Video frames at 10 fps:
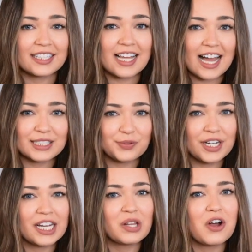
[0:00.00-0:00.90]
last
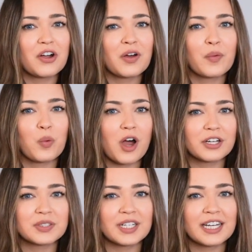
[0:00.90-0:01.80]
very long on
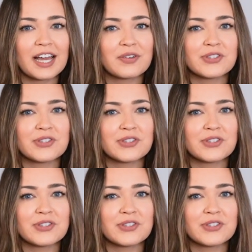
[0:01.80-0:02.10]
walks right now,